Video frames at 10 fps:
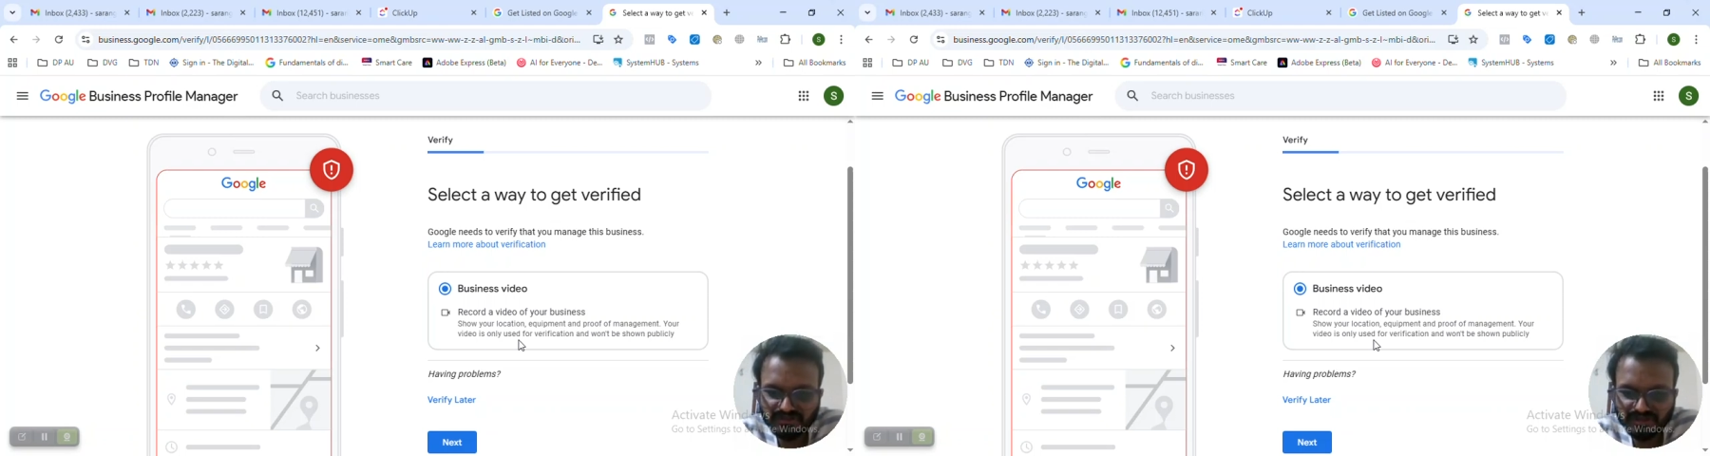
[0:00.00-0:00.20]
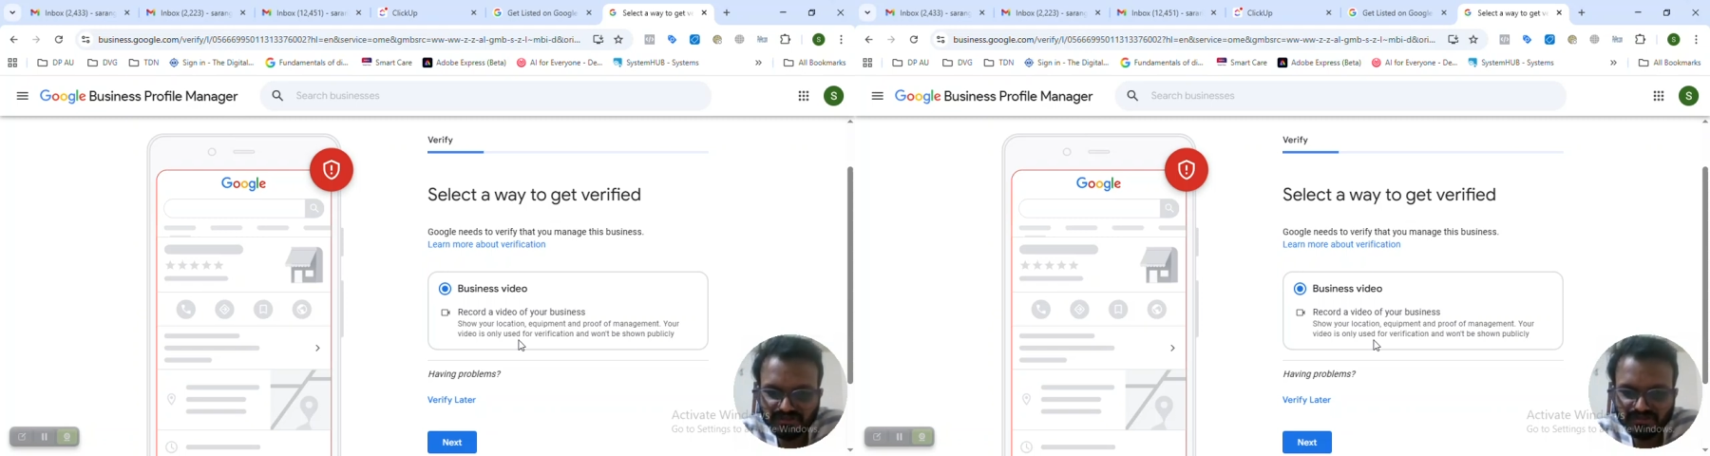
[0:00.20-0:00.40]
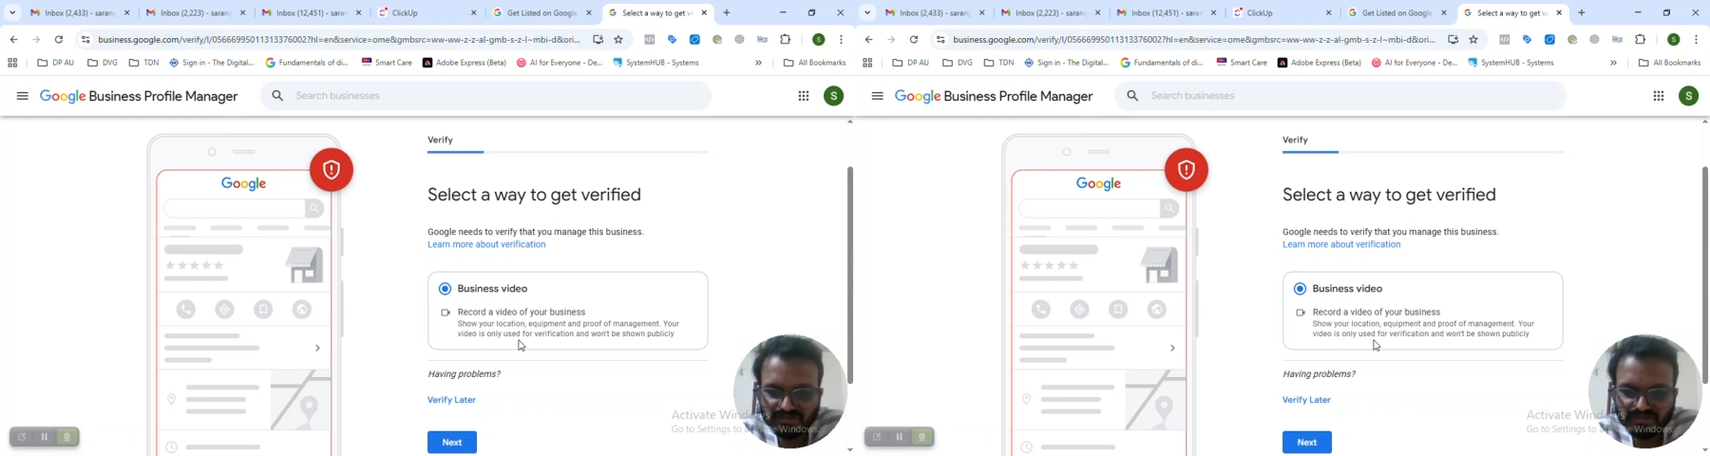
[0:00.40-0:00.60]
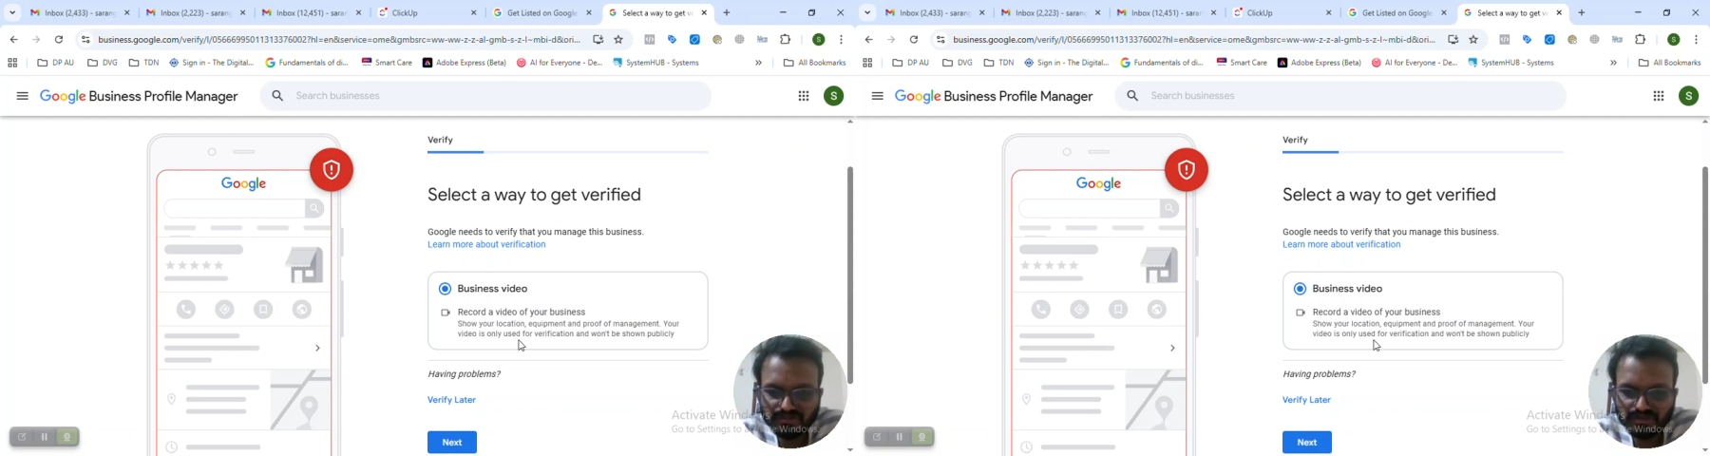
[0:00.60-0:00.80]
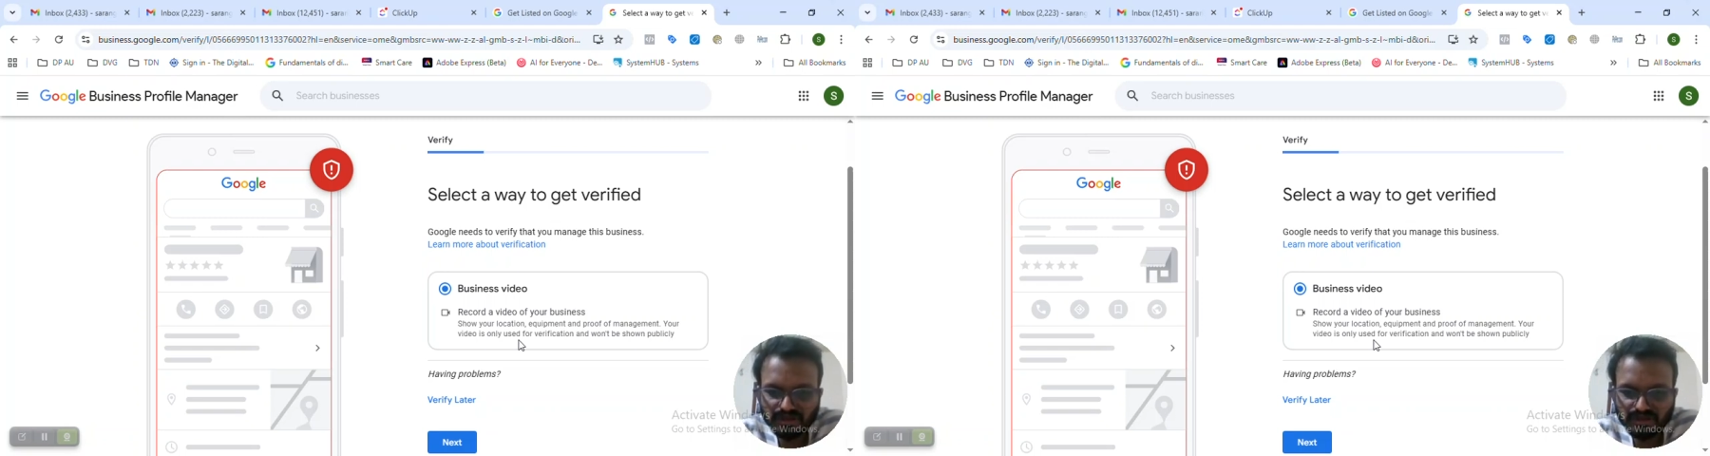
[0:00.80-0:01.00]
Okay,
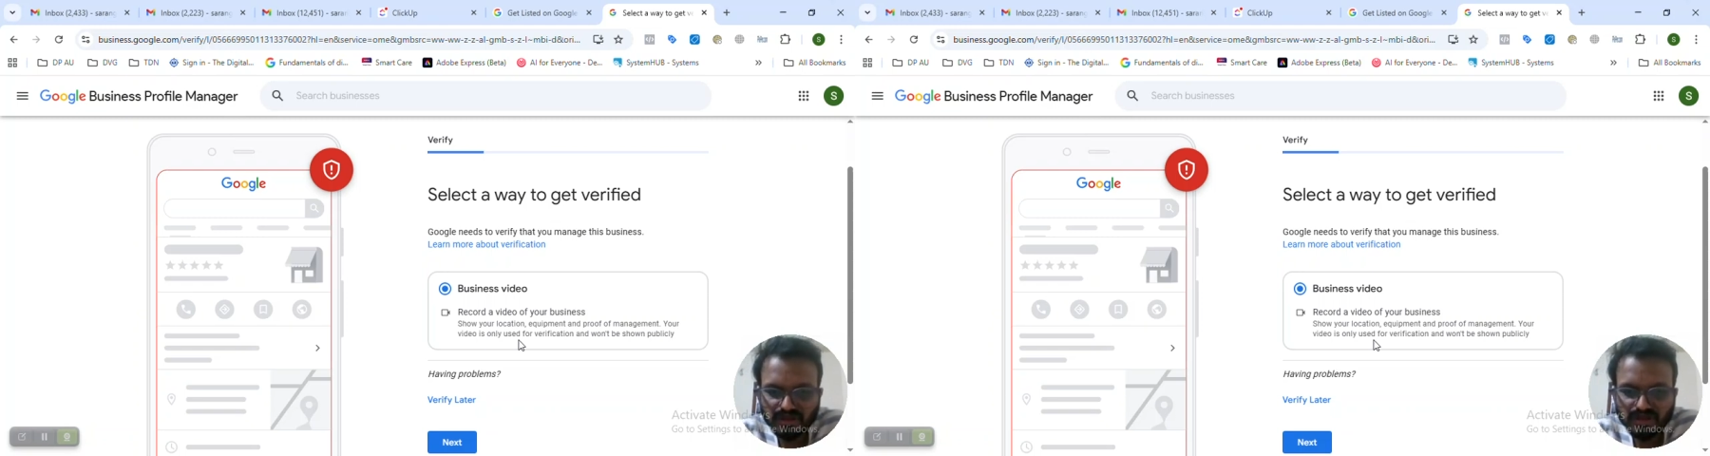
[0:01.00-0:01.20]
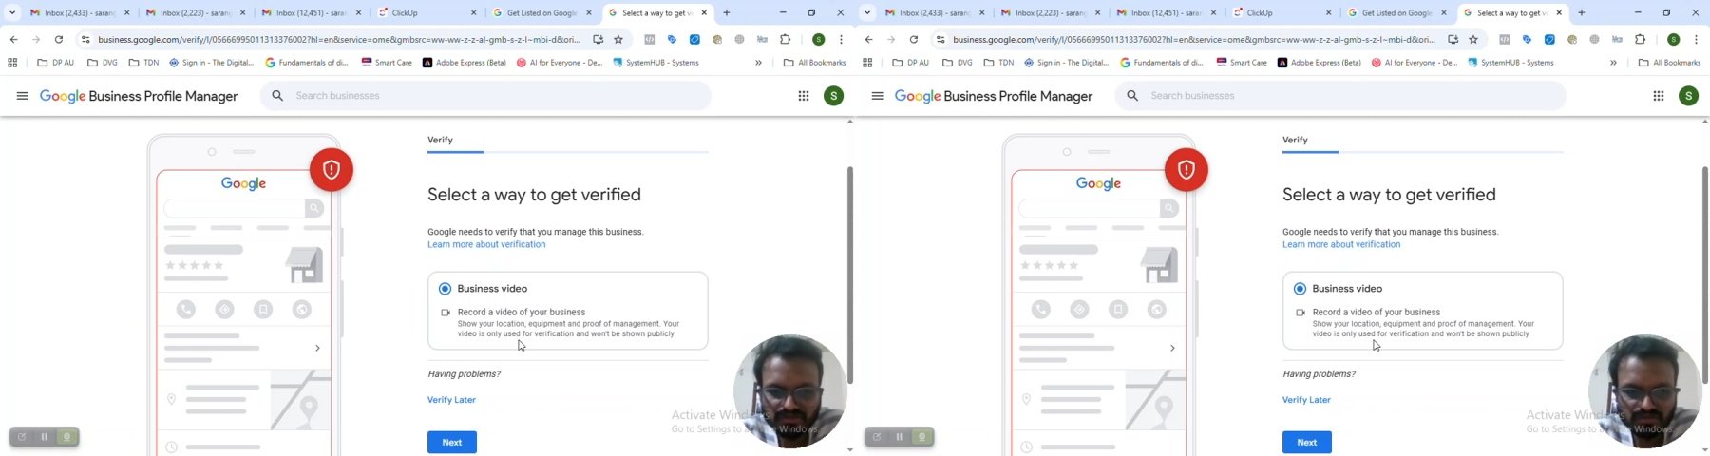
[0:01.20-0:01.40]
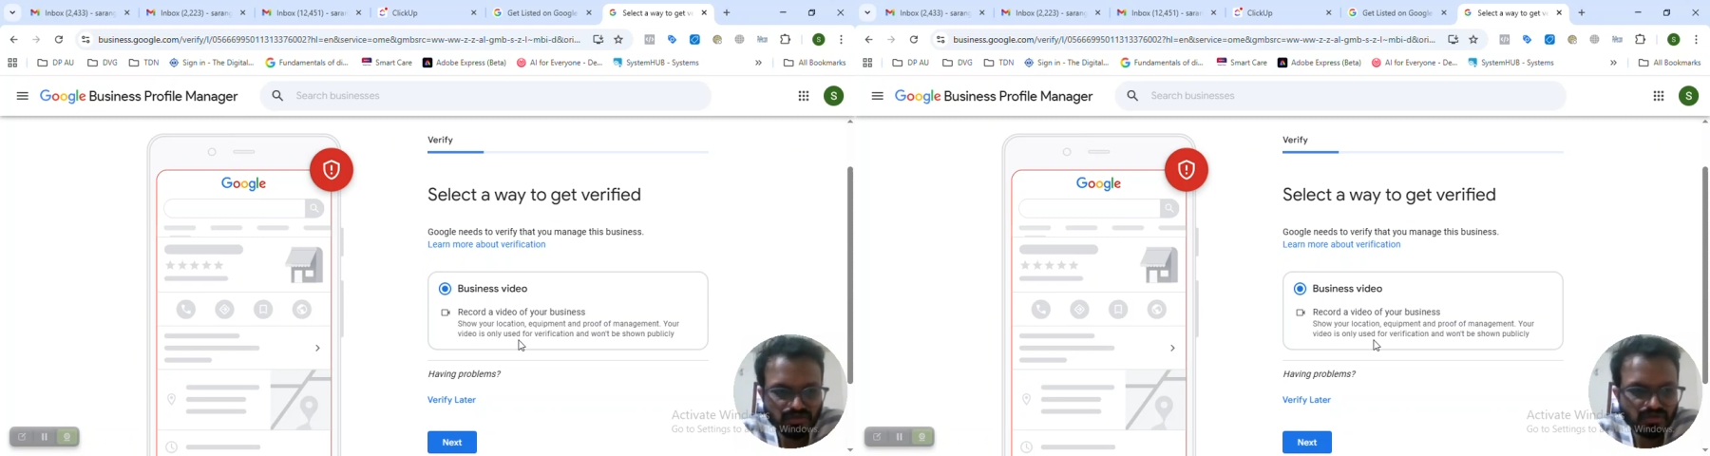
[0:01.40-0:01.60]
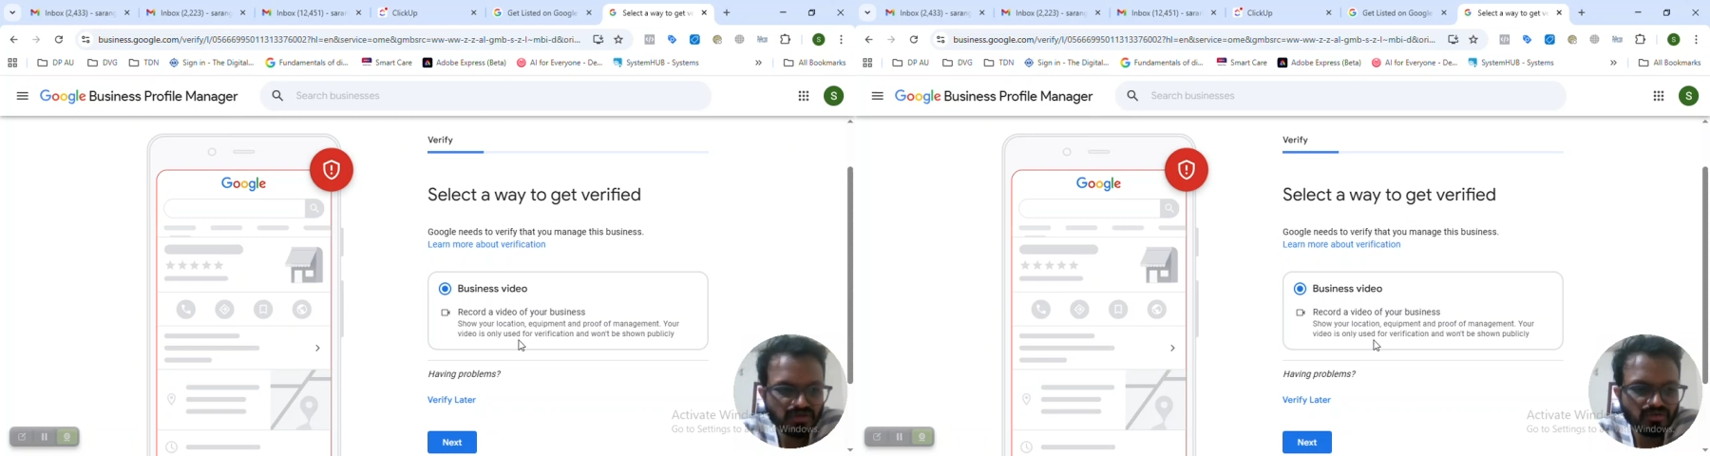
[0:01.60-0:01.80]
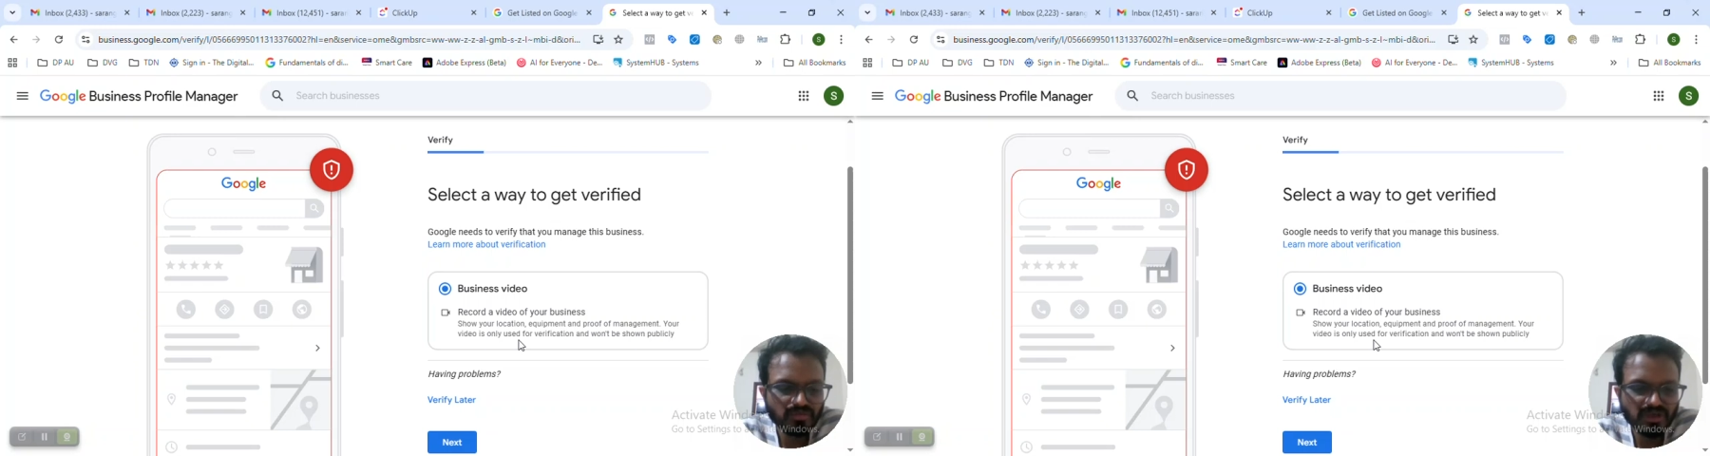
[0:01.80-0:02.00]
so you need to make
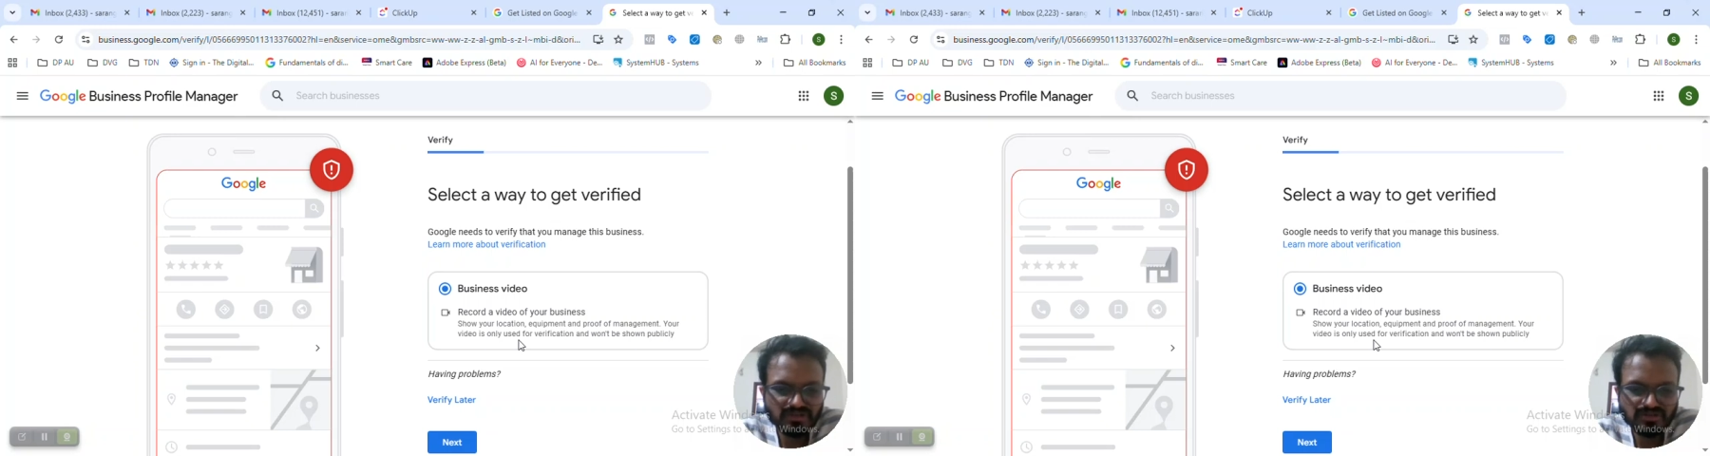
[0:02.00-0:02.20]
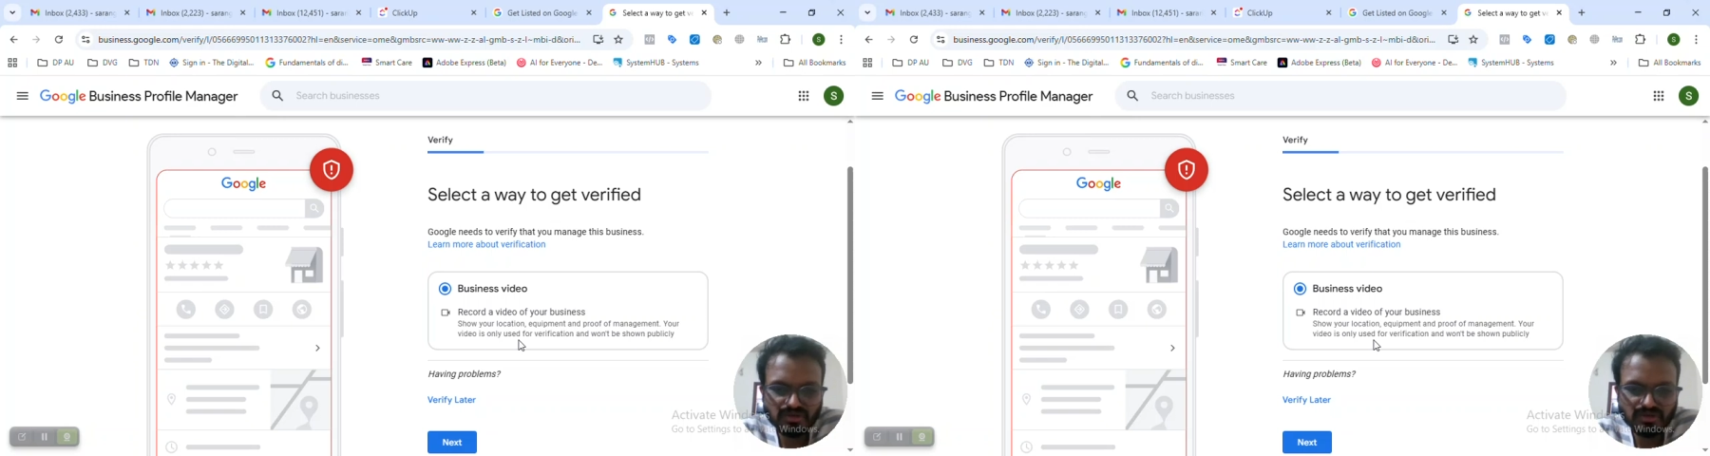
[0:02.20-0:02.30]
sure that